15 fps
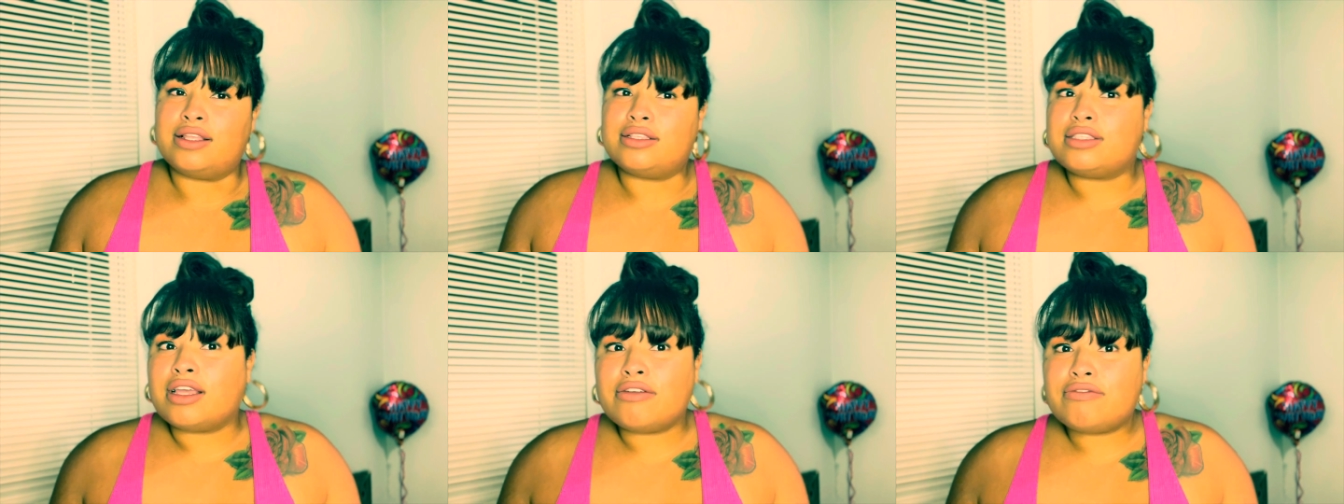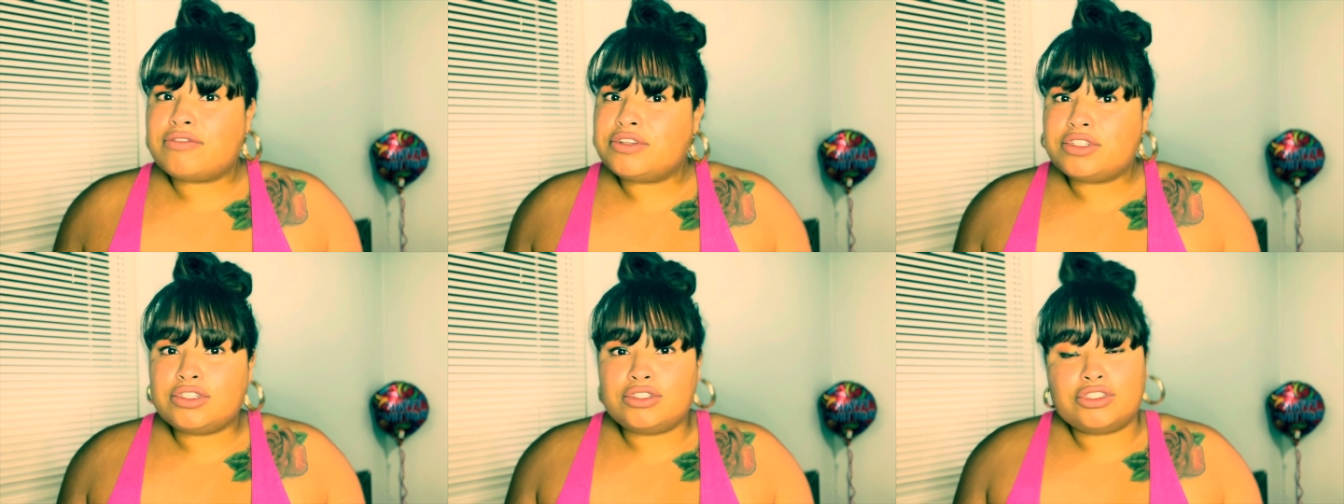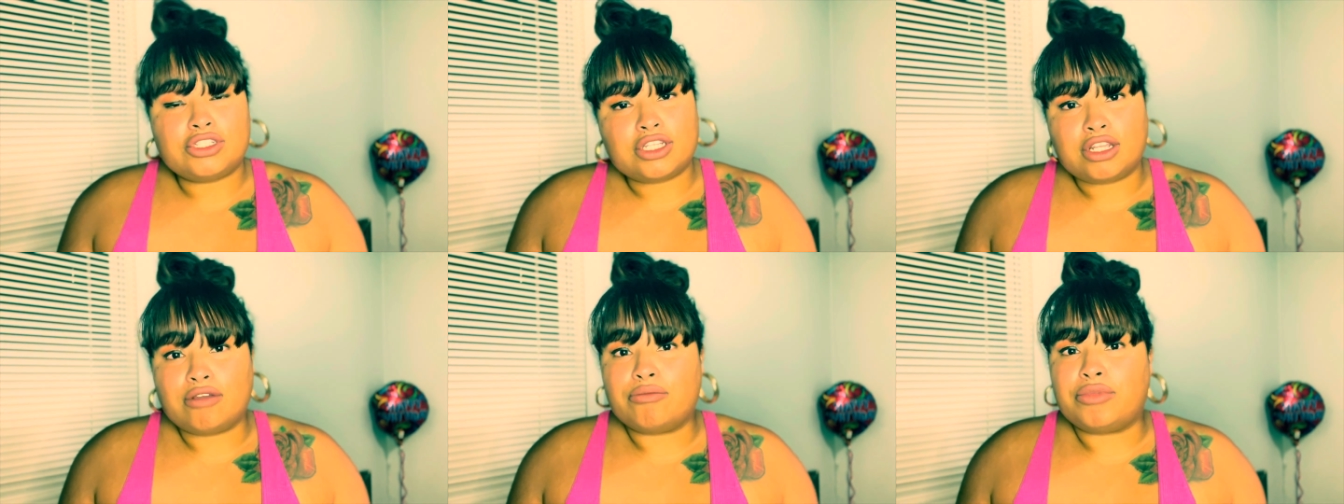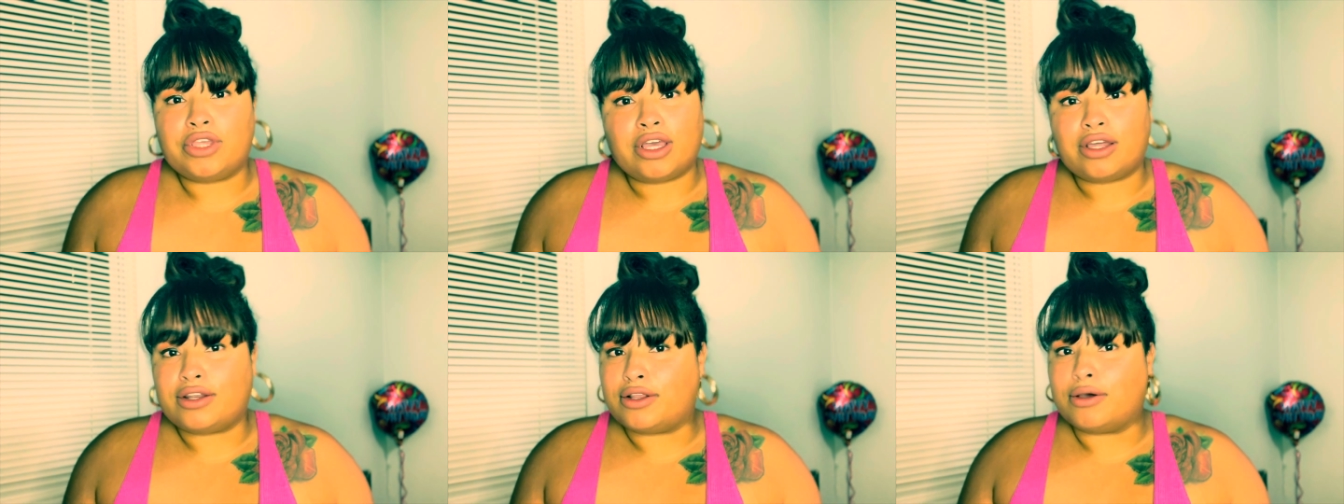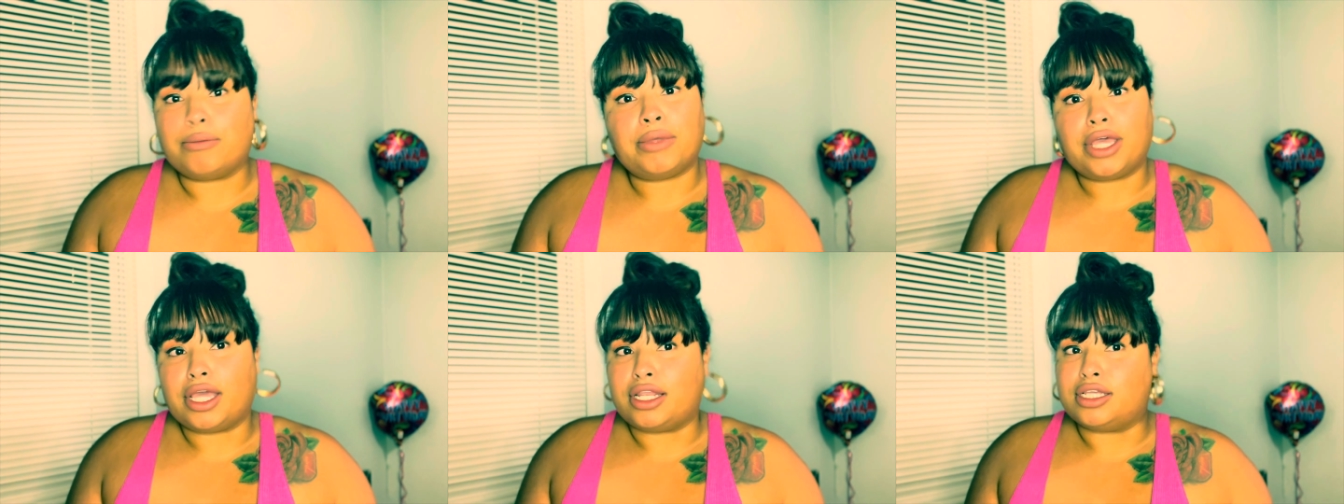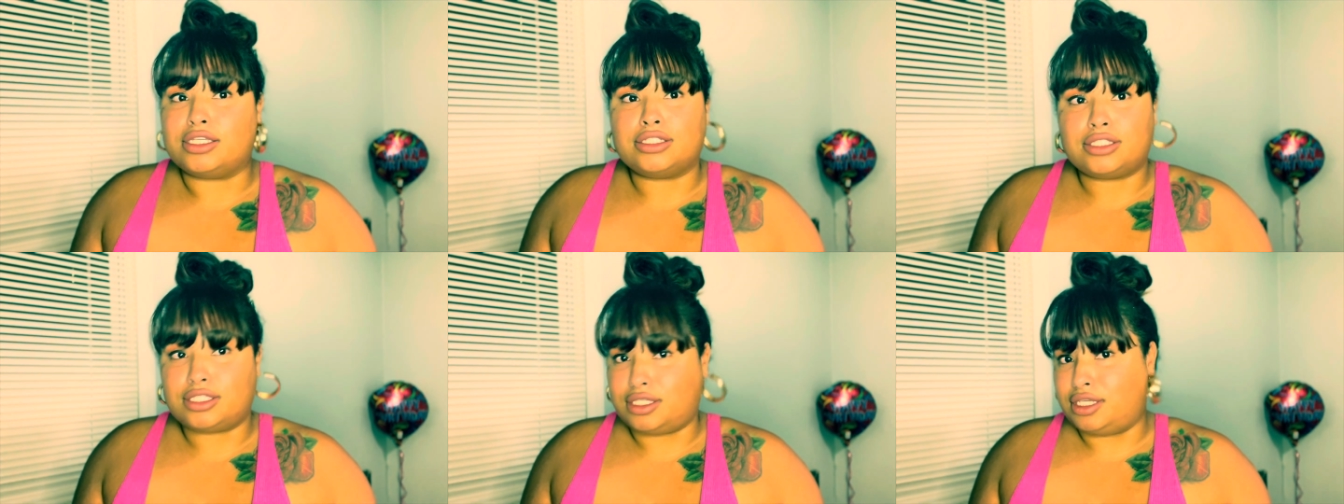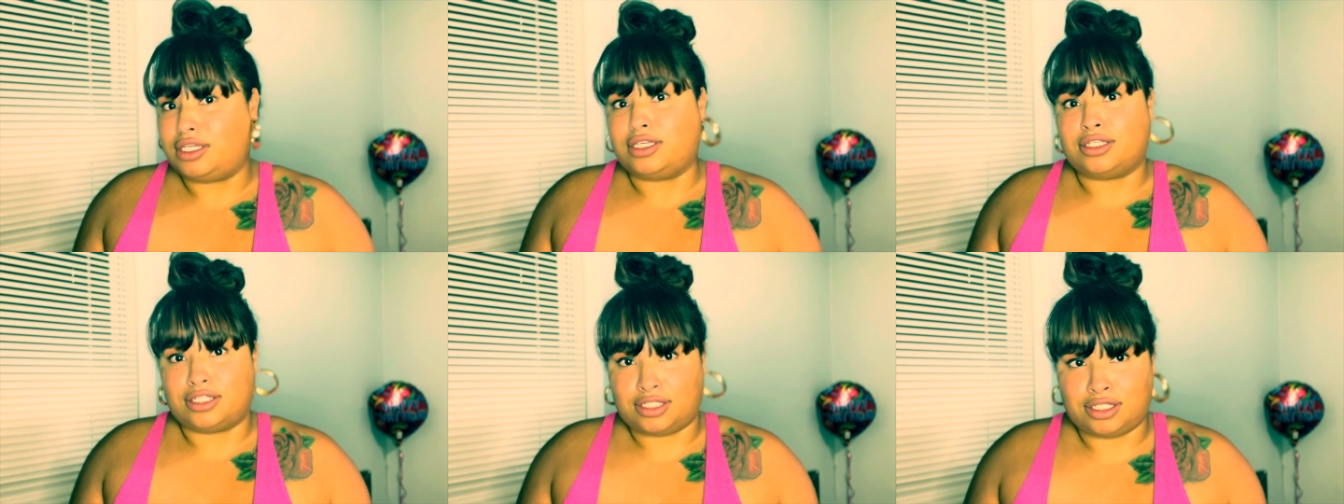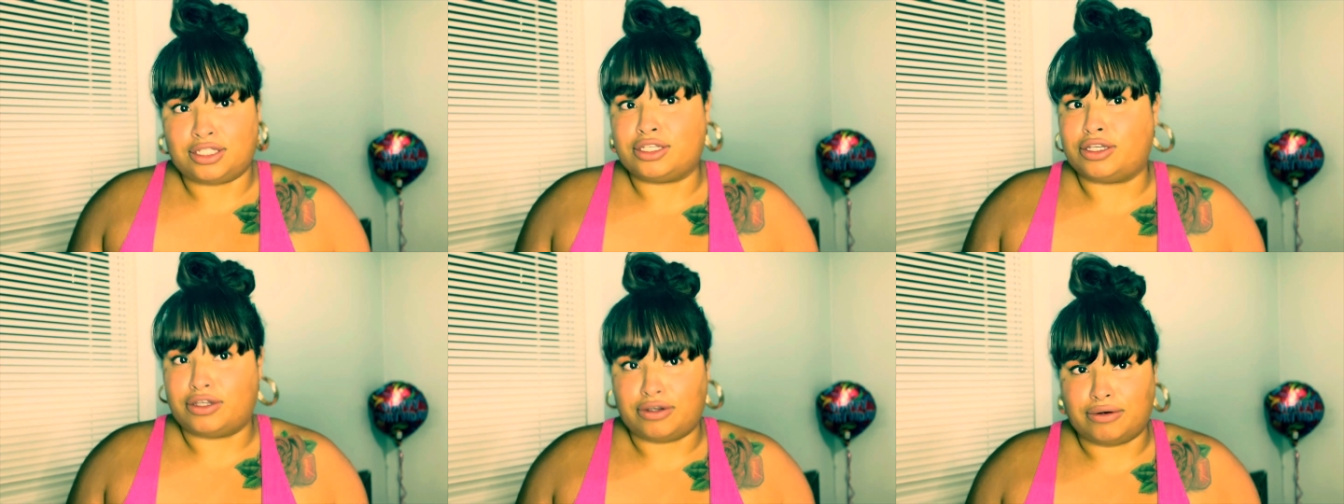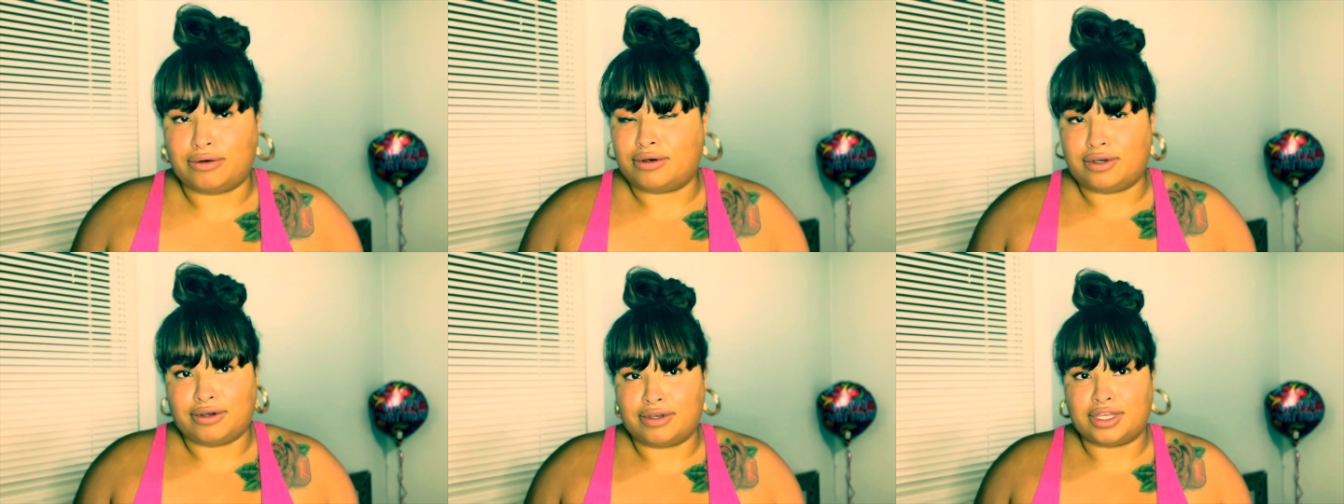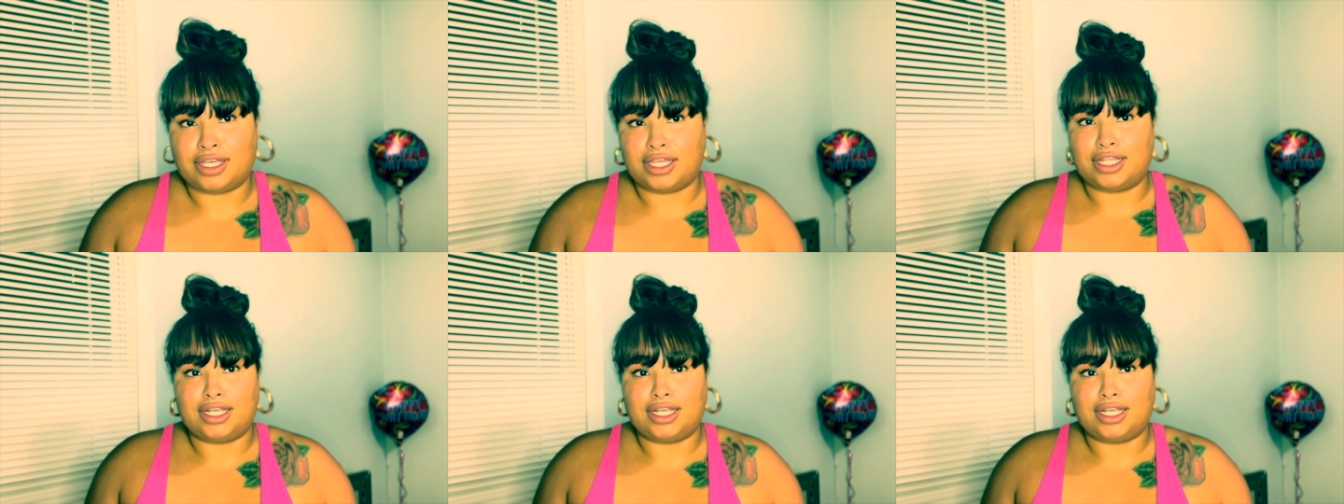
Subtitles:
definitely you shouldn't be on no Baddies East show, okay?